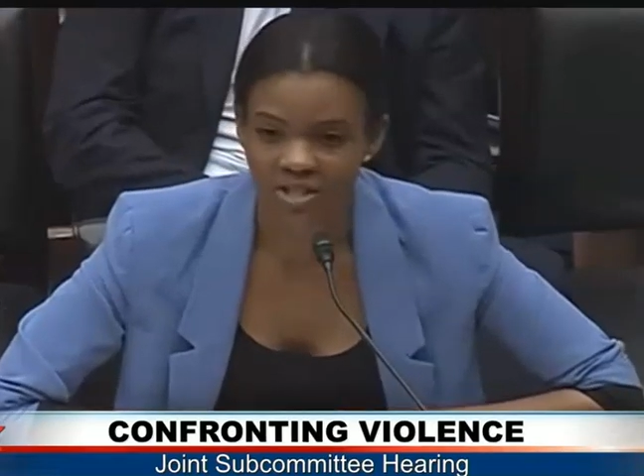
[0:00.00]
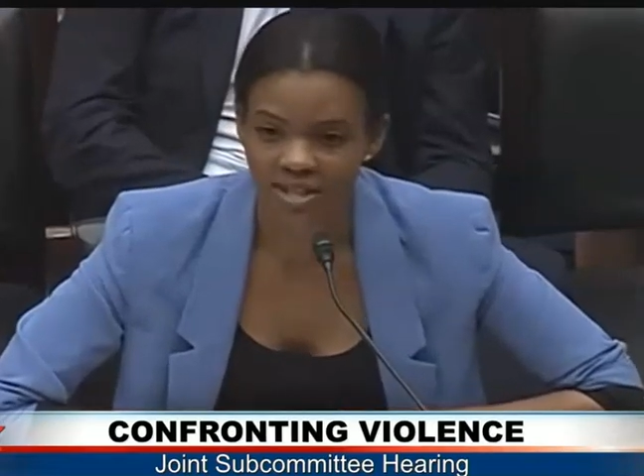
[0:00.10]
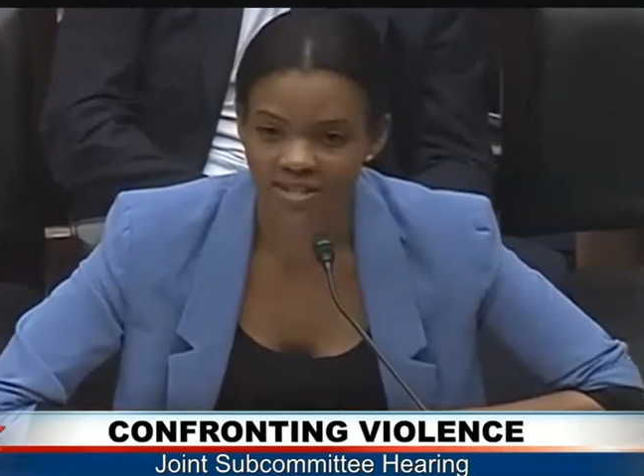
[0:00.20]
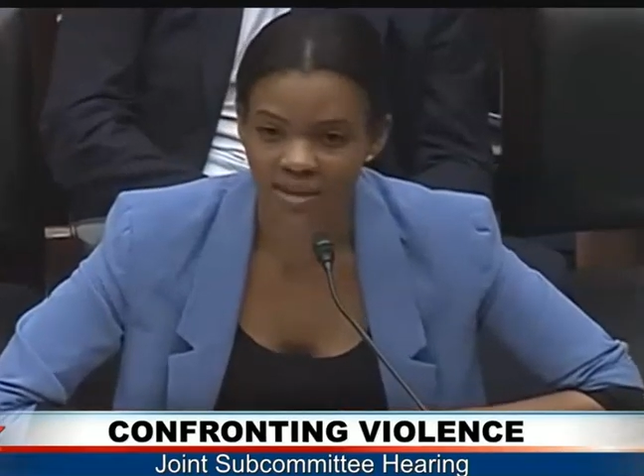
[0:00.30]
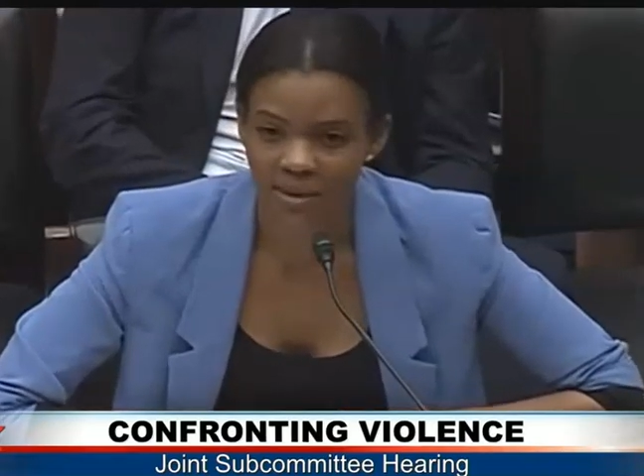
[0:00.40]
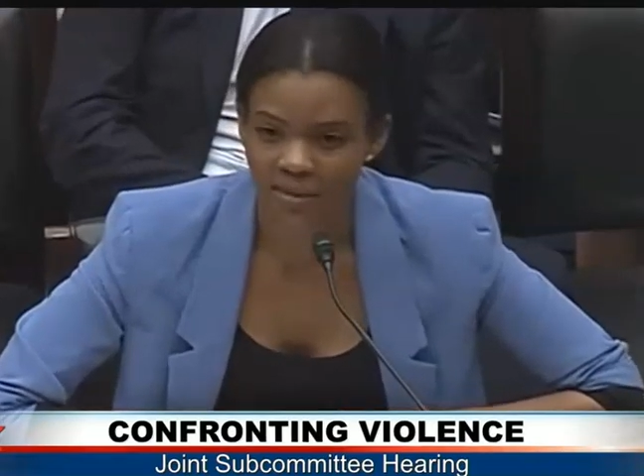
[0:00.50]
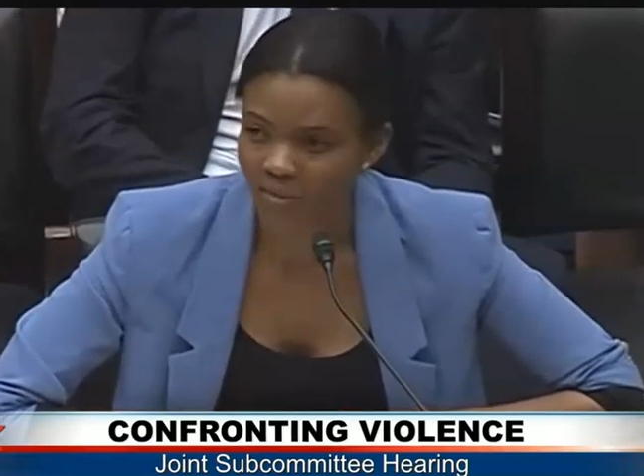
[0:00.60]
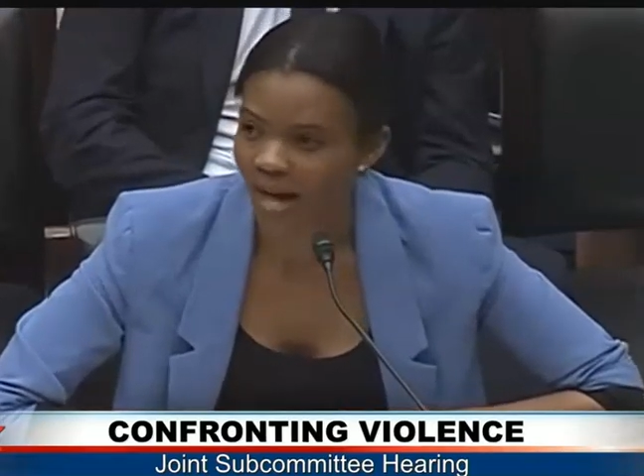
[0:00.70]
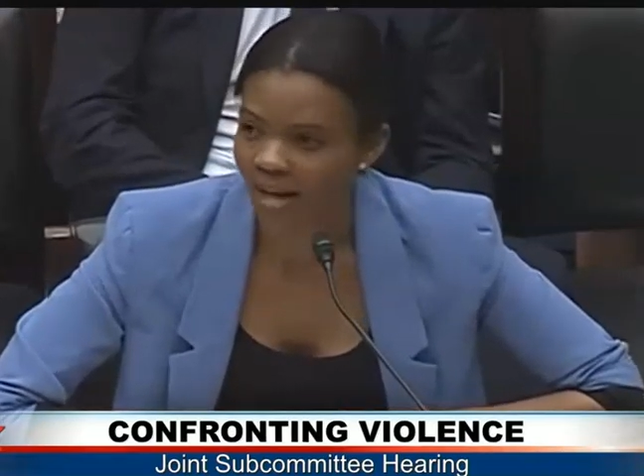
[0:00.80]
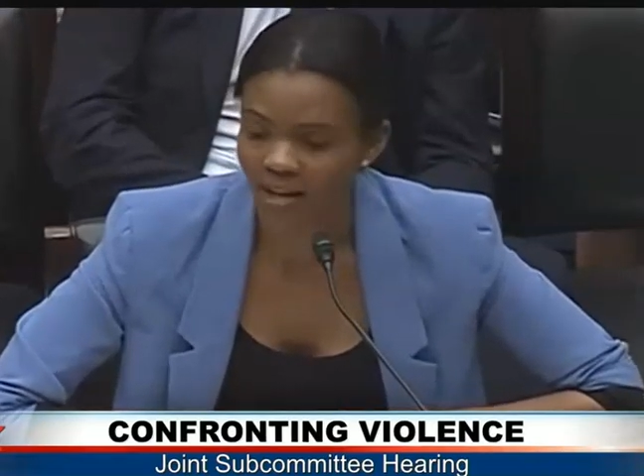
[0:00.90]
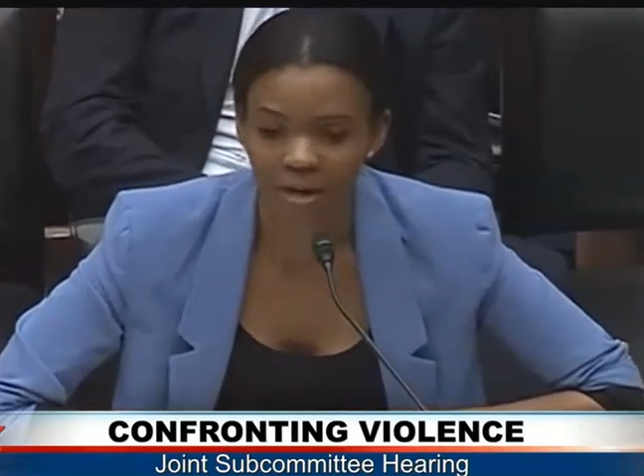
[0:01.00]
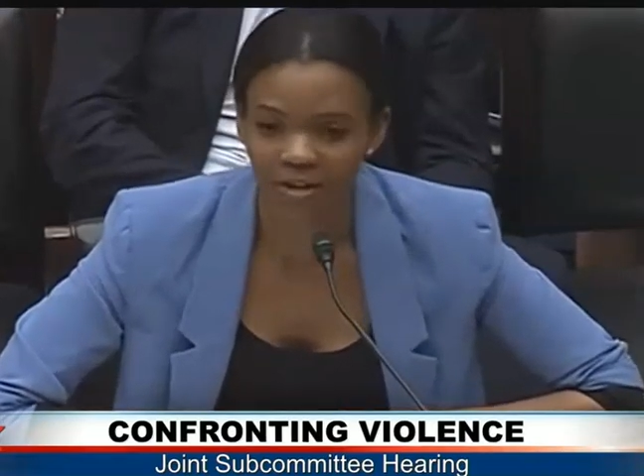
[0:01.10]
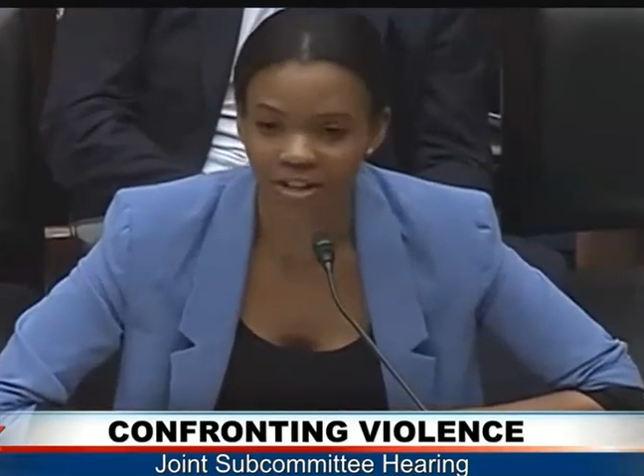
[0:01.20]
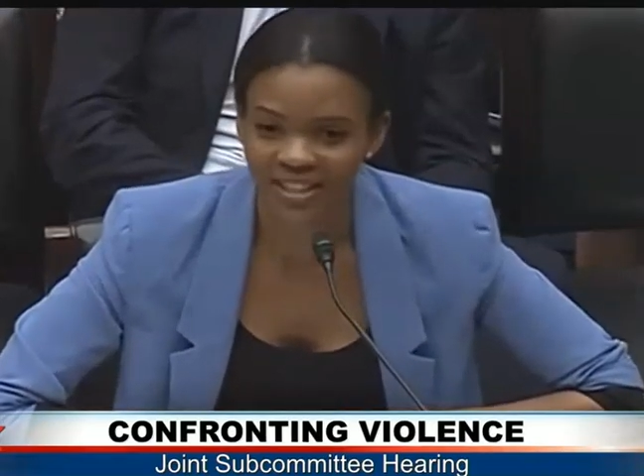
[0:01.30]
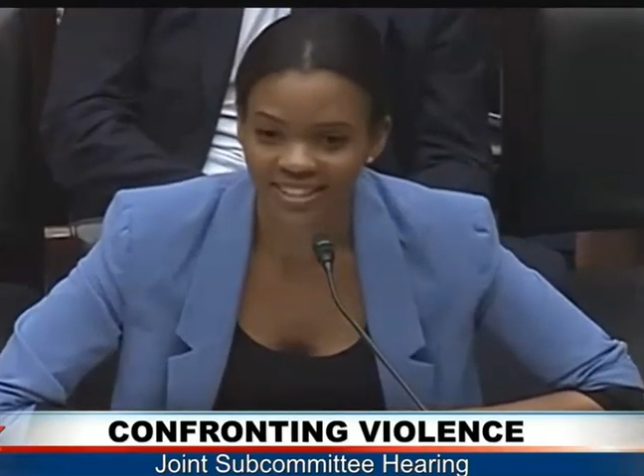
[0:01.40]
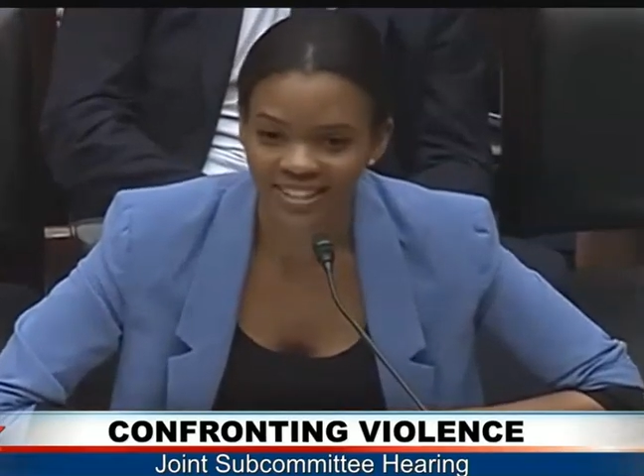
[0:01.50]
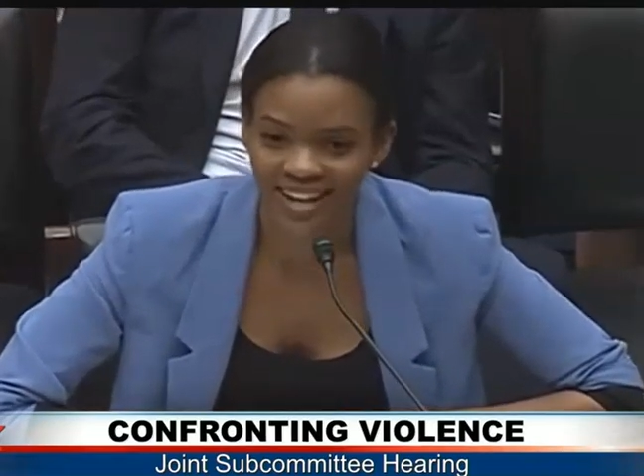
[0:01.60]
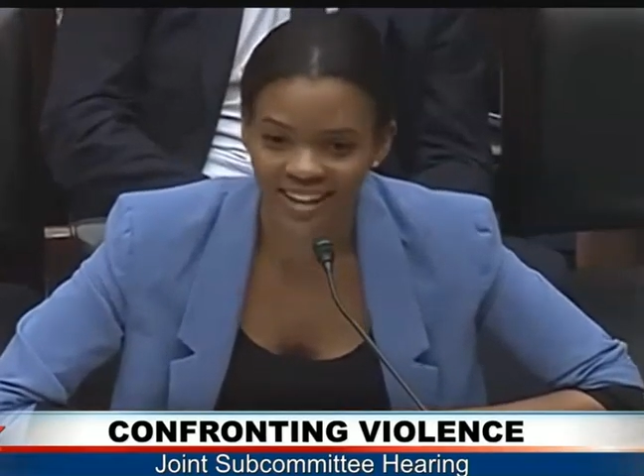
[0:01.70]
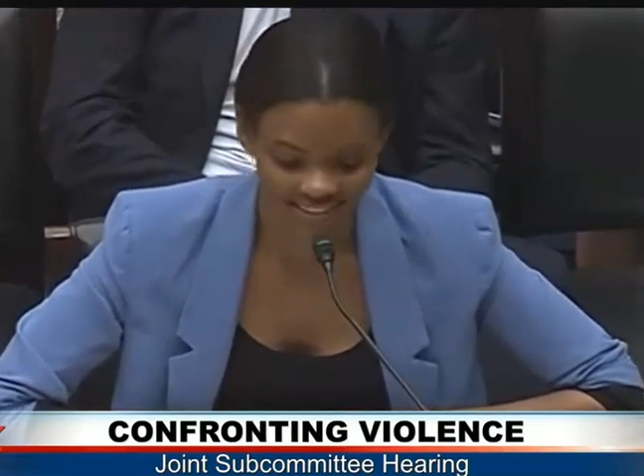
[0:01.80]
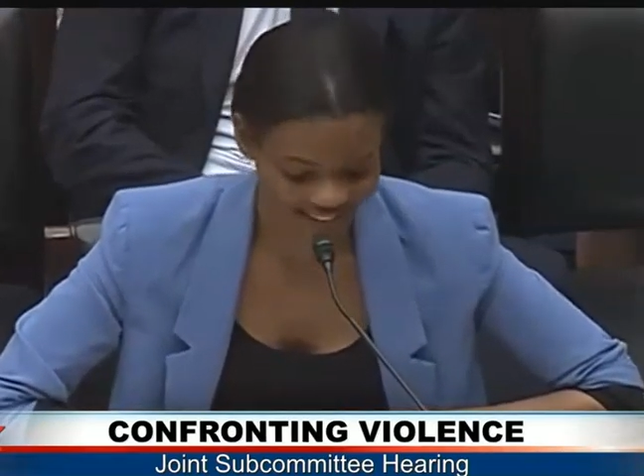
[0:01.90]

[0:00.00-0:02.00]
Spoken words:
as a Black American today,